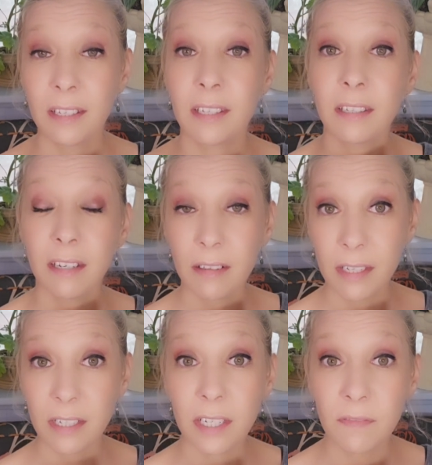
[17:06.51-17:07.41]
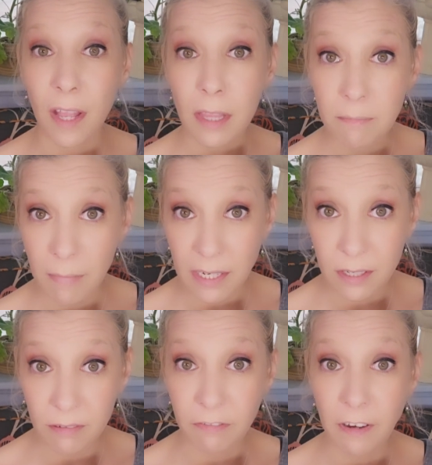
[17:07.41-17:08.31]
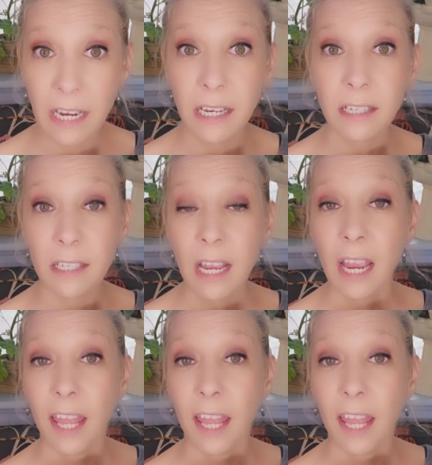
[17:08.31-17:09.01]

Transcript: It's still in a developmental phase.